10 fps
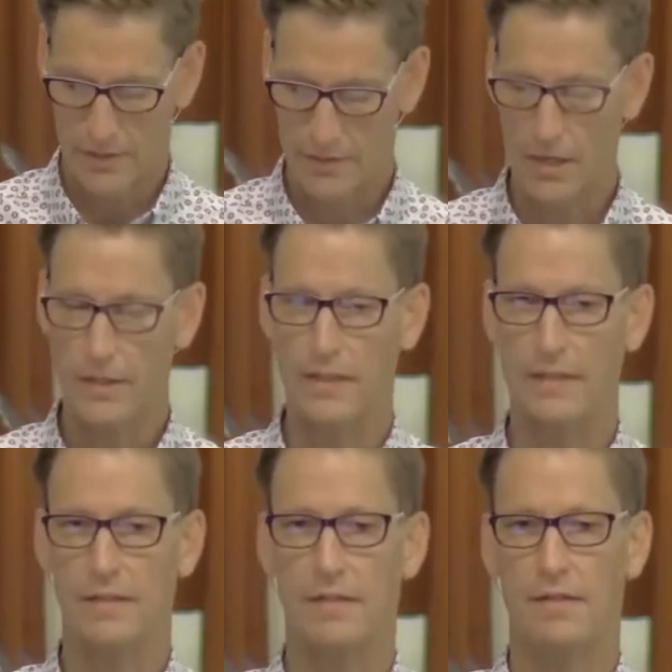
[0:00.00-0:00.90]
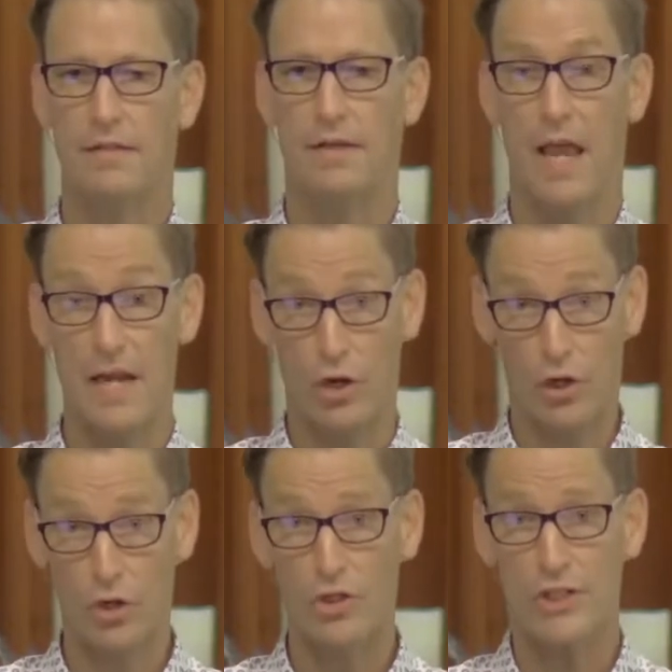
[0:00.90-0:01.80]
talking and
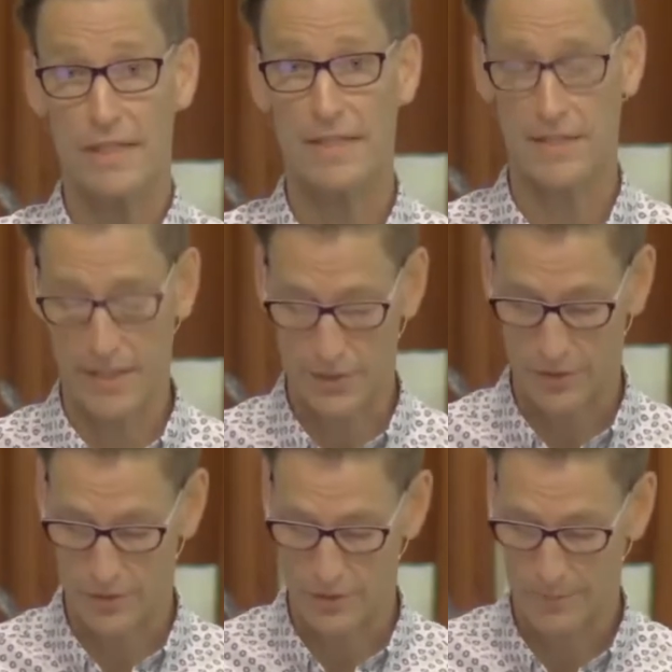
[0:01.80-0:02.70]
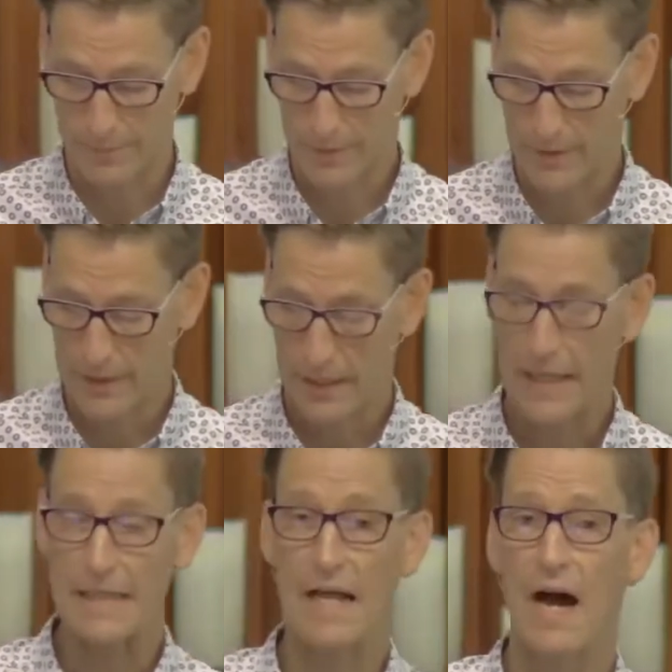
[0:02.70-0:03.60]
urging his listeners
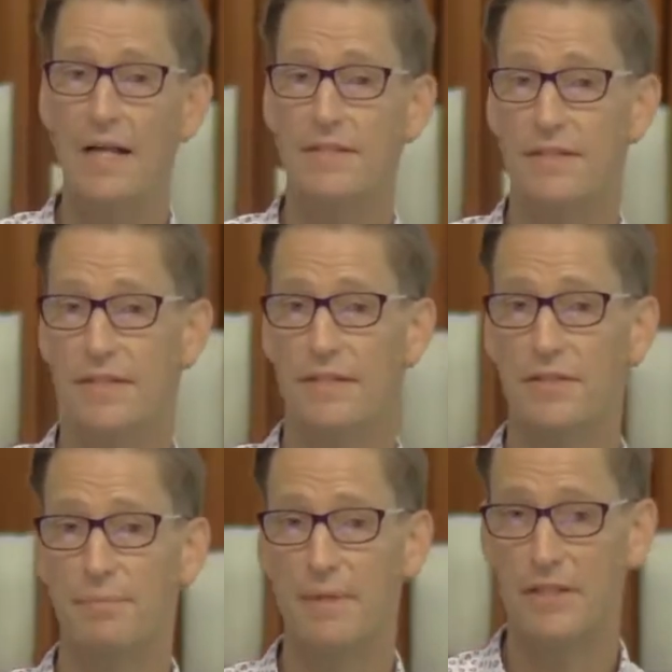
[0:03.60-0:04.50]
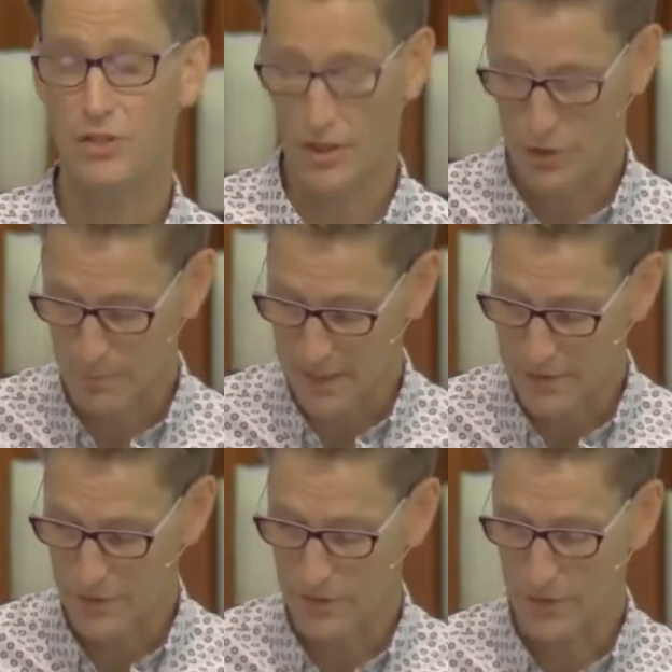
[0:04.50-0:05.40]
not to be
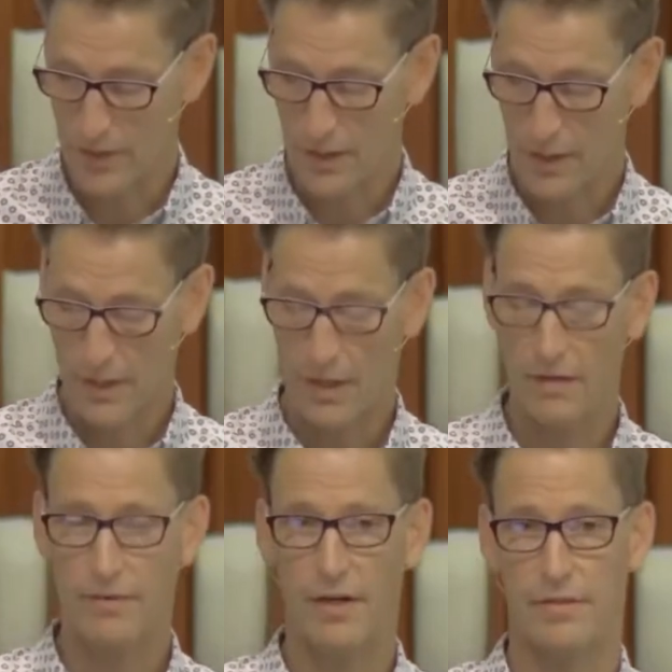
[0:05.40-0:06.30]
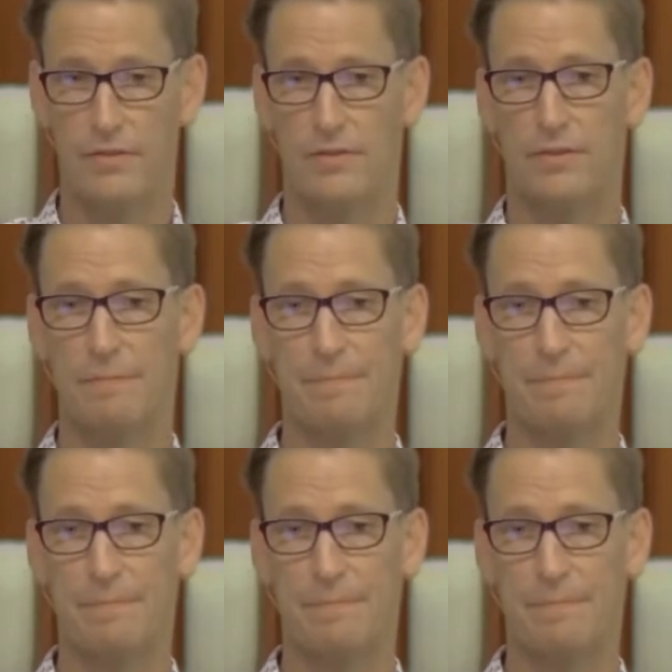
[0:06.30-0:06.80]
judgmental of others.